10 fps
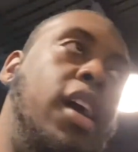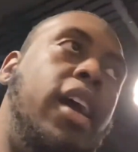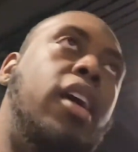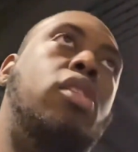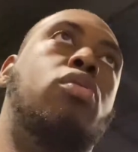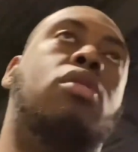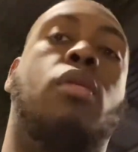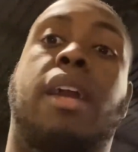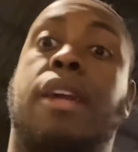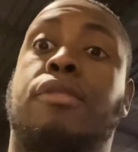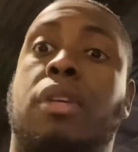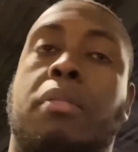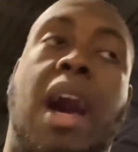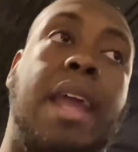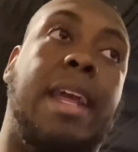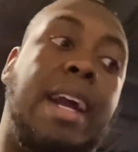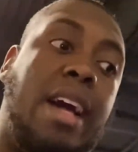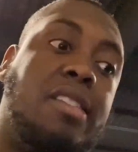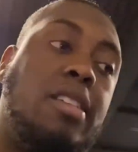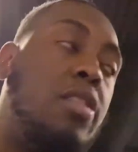And you know, everybody
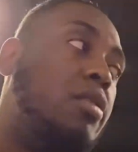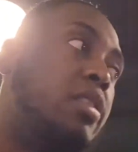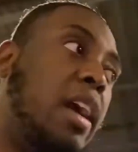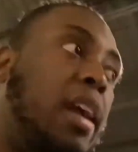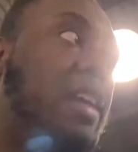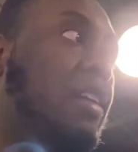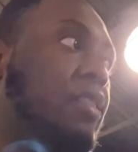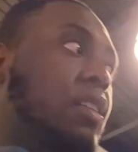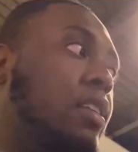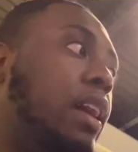got certain things